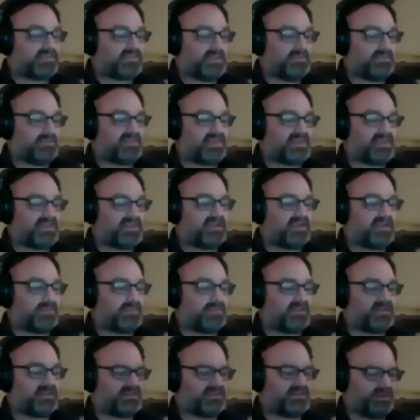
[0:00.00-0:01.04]
maybe they can kind of
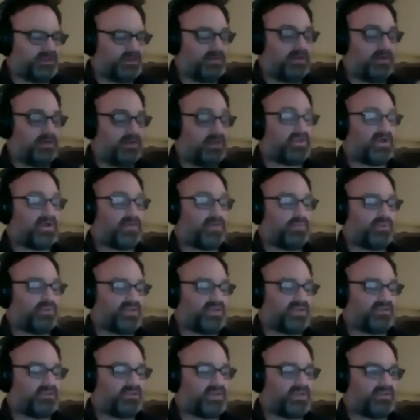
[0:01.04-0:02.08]
be like, oh, hold on, we
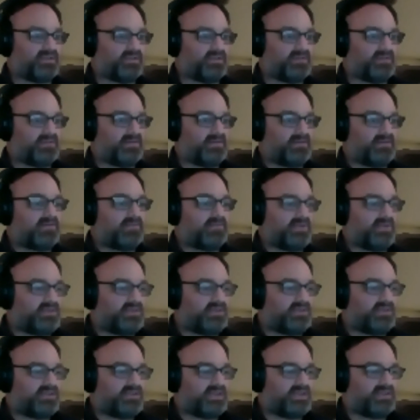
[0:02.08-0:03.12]
need to look
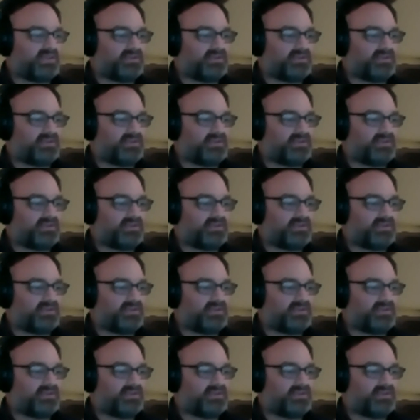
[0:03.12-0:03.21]
at